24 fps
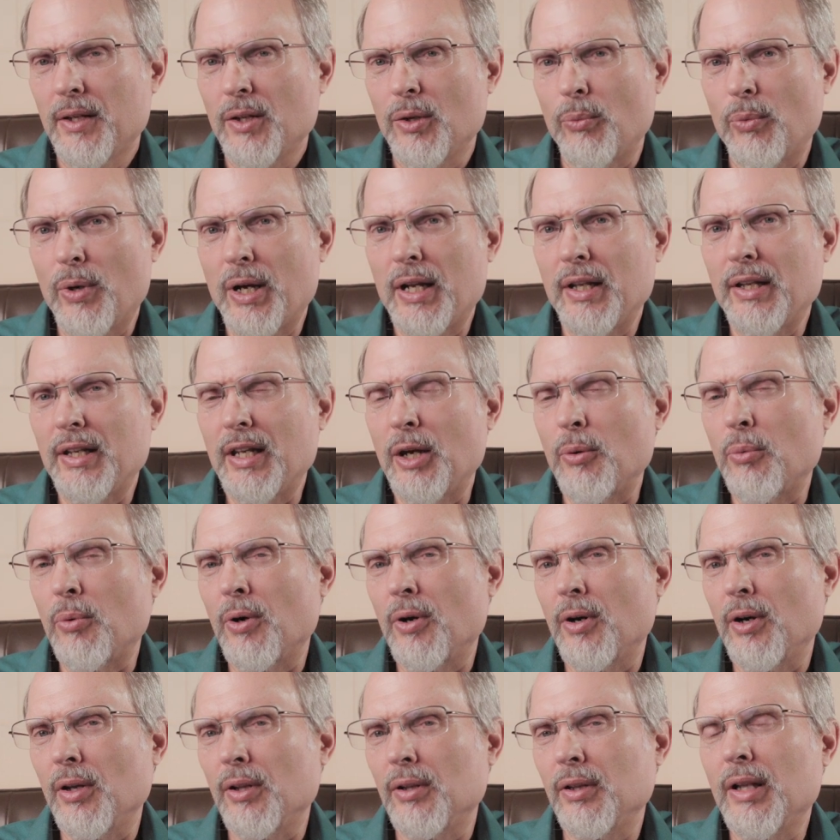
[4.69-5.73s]
when they
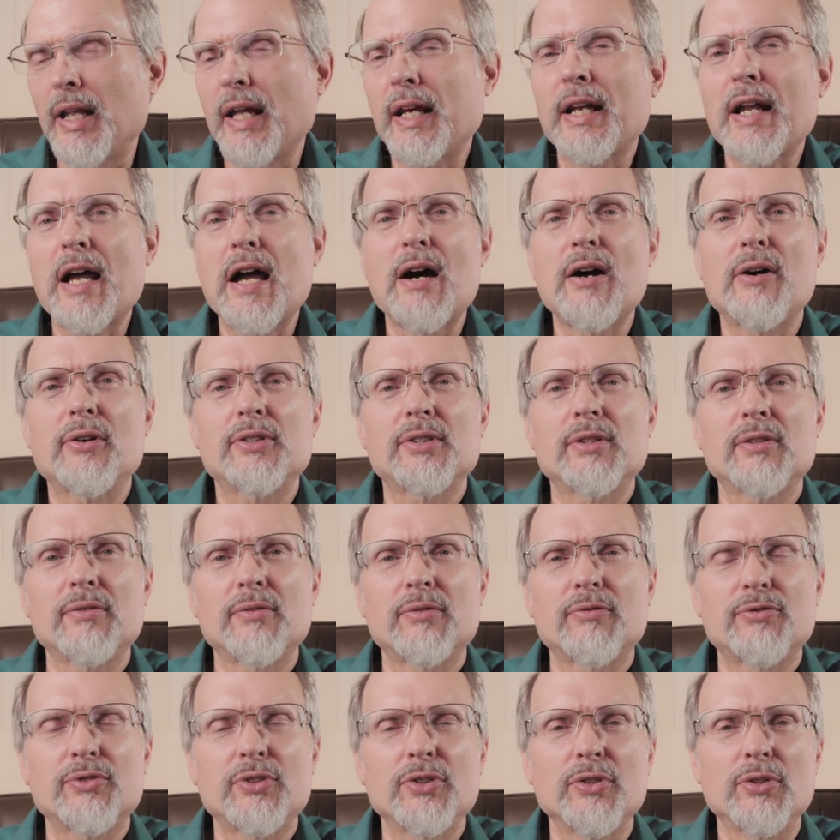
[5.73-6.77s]
were led out
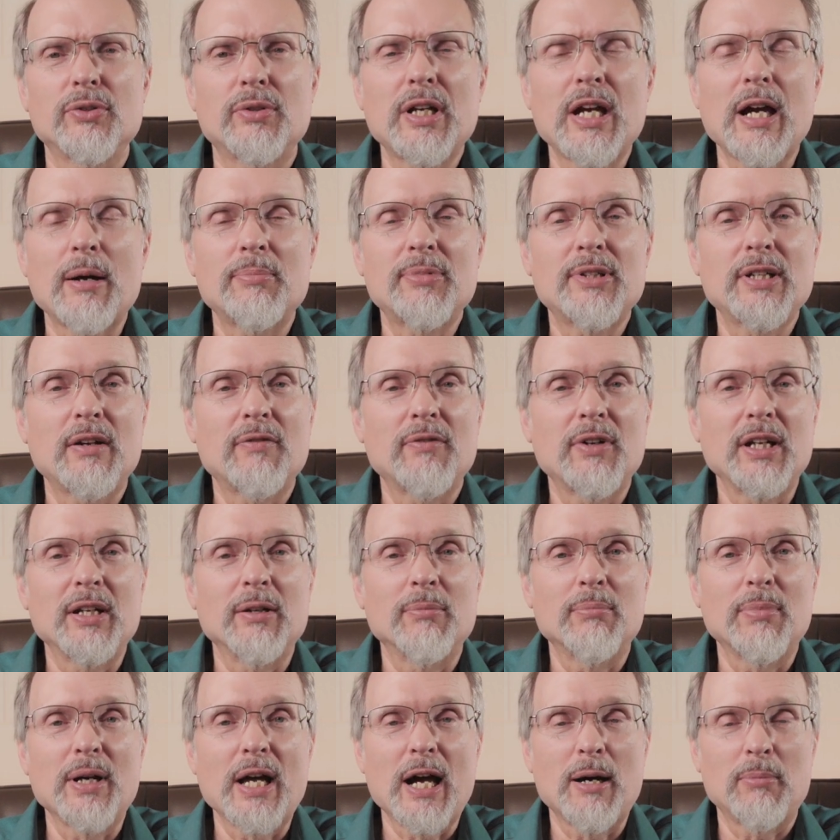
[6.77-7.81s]
to captivity
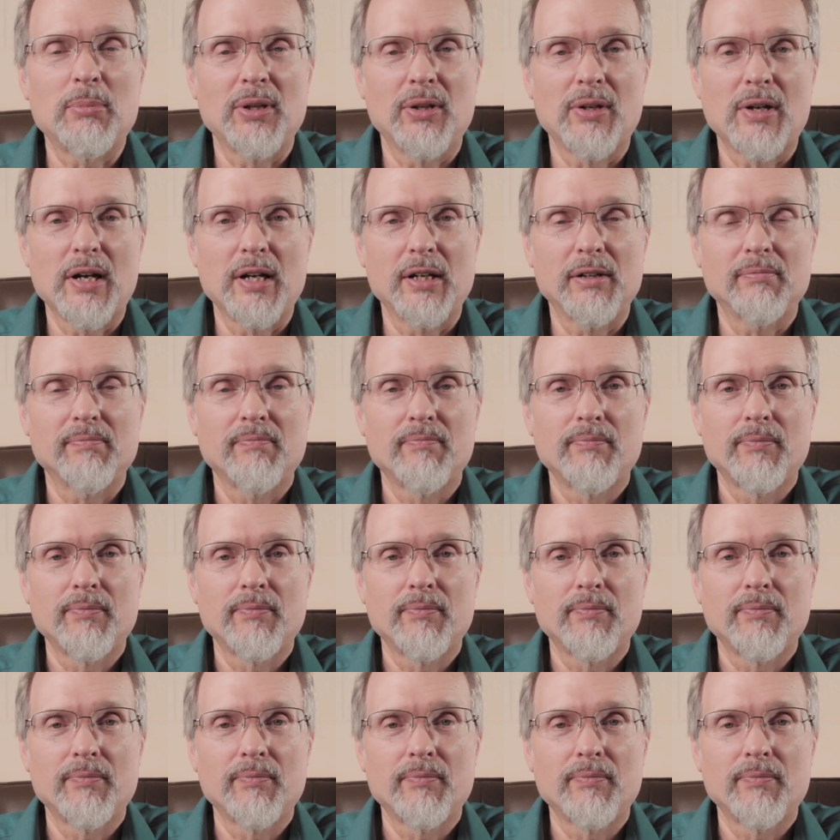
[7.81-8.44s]
in Babylon?